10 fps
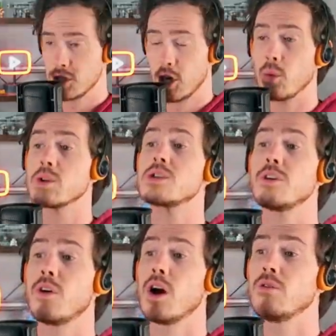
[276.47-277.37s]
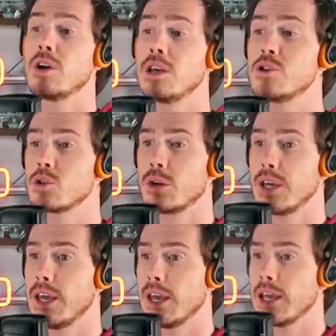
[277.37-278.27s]
Do you know what? So far, I'm really enjoying
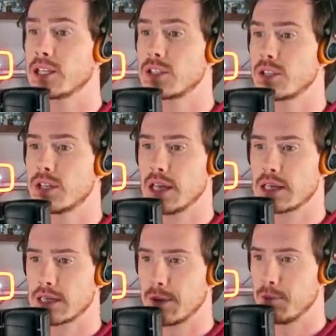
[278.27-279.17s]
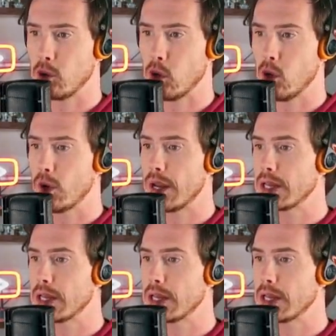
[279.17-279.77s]
it. It's simple.